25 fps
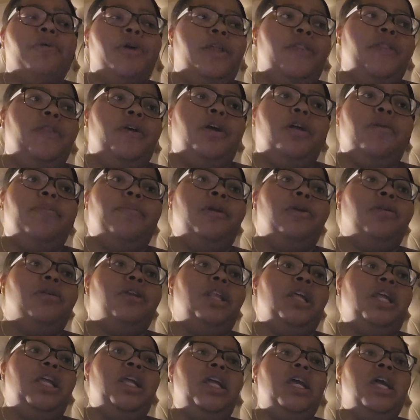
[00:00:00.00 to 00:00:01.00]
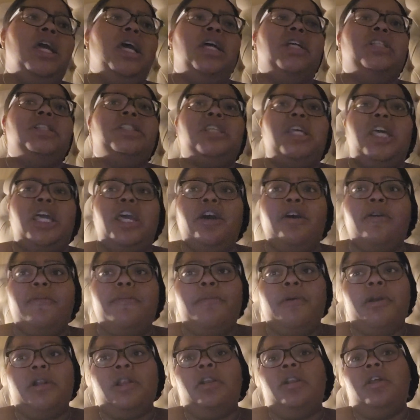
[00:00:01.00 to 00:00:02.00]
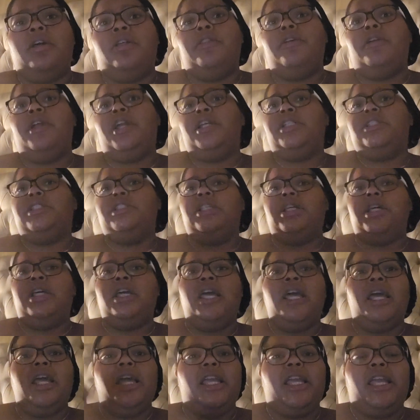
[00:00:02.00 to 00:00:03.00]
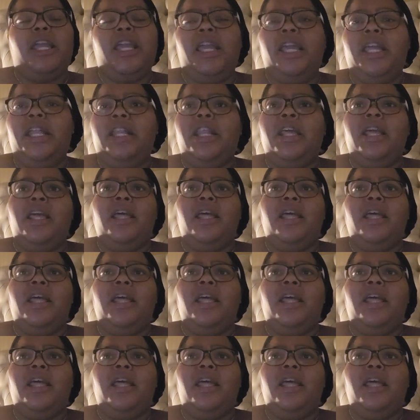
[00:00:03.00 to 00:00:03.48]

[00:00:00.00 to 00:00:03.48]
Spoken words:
in the community to help one another and to get